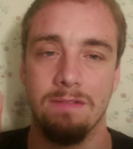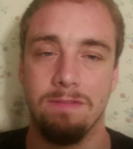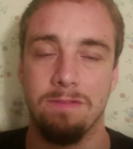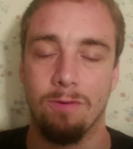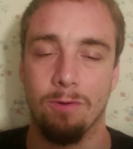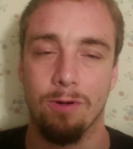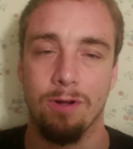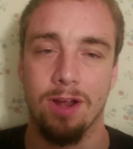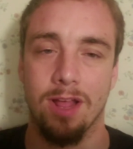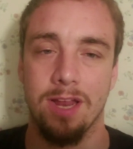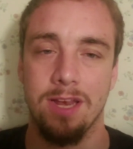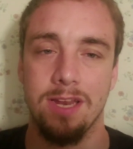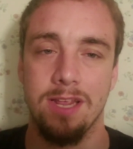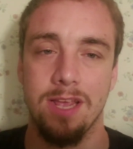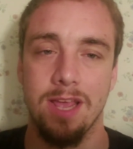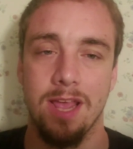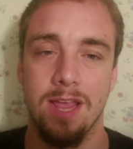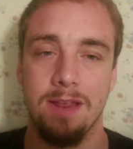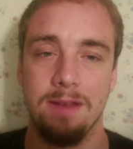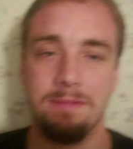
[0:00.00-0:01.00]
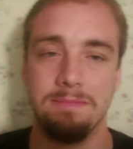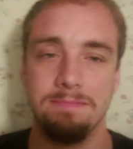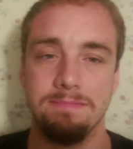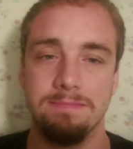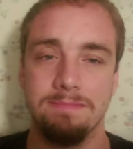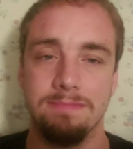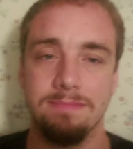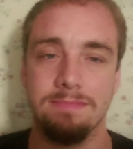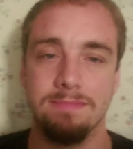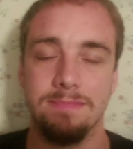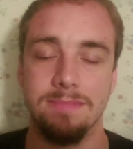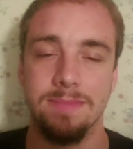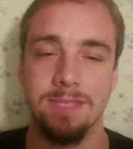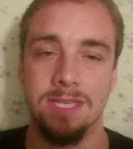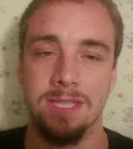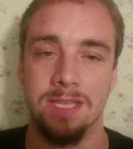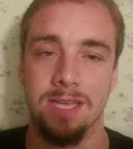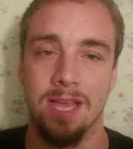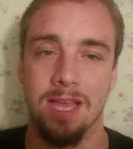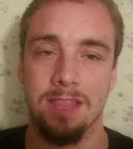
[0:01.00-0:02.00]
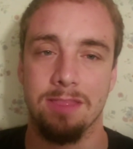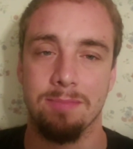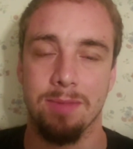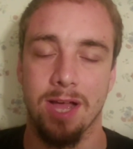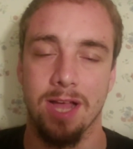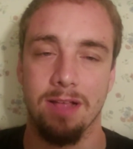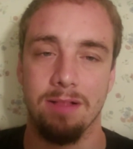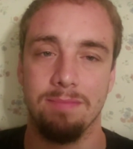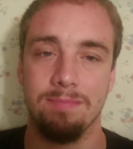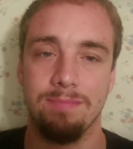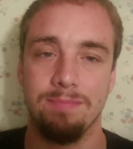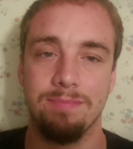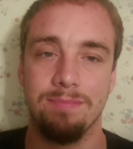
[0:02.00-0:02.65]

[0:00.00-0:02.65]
498 in the 8th mile.